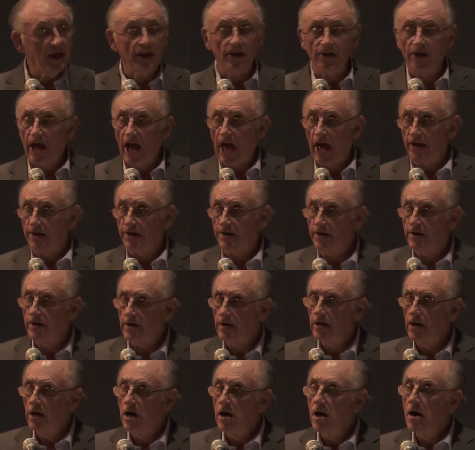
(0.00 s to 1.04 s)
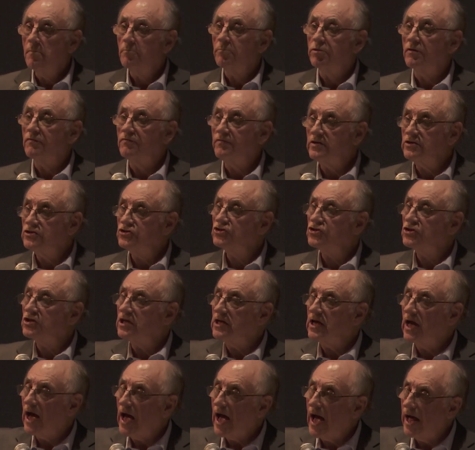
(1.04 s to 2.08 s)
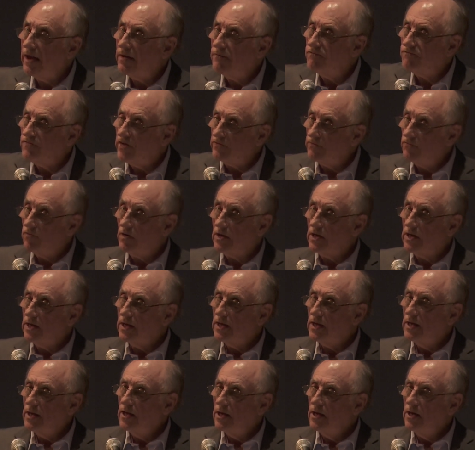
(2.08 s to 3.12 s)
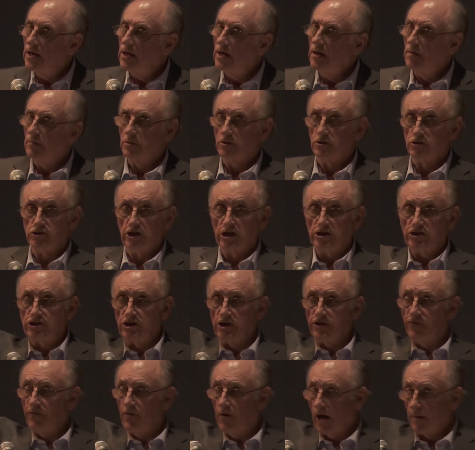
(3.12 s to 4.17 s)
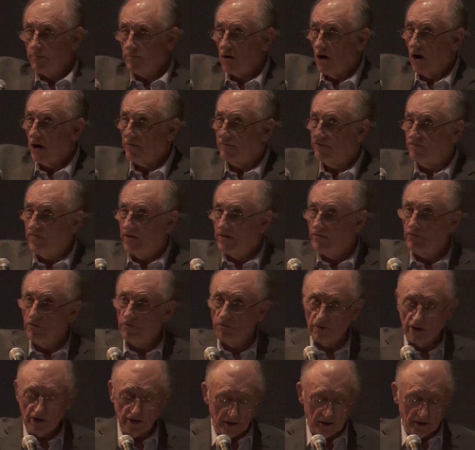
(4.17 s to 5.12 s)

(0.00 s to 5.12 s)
in Canada, provincially and federally, but essentially I'm talking federal right